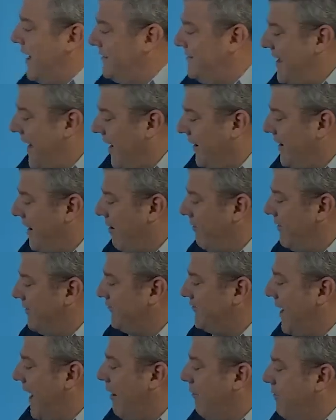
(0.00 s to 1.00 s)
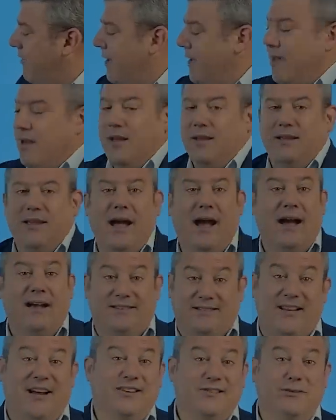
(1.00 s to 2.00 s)
And down here in the south, yeah,
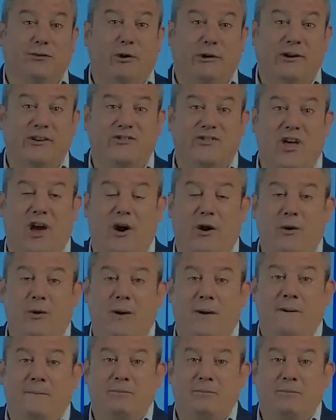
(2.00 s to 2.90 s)
it does look as though